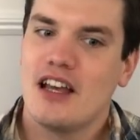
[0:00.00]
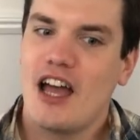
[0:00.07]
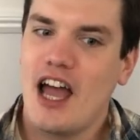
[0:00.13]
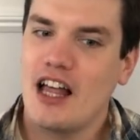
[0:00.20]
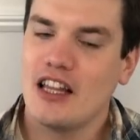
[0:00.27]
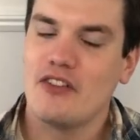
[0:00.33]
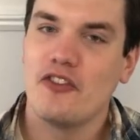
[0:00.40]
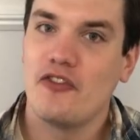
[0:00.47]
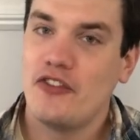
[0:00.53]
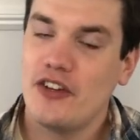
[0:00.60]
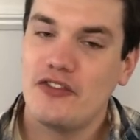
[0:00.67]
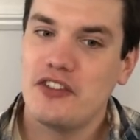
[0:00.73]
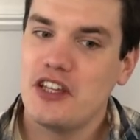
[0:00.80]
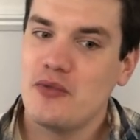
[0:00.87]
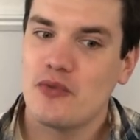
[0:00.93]
At level
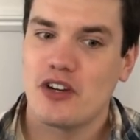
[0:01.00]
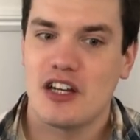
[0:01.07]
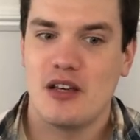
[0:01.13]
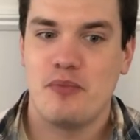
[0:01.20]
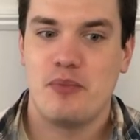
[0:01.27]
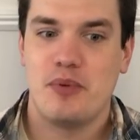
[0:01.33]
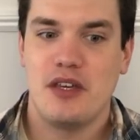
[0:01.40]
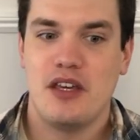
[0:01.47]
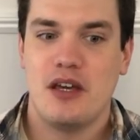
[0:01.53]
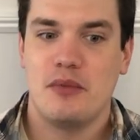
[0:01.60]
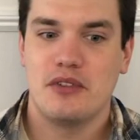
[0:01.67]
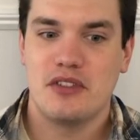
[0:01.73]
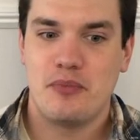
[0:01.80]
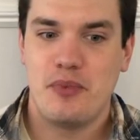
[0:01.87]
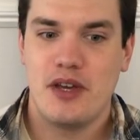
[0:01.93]
15, we're going to be
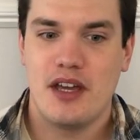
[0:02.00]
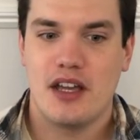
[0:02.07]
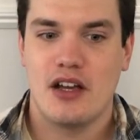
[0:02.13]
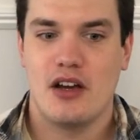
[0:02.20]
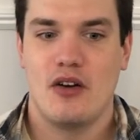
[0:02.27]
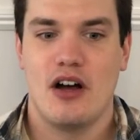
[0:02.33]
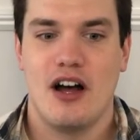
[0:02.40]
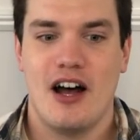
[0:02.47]
able to pick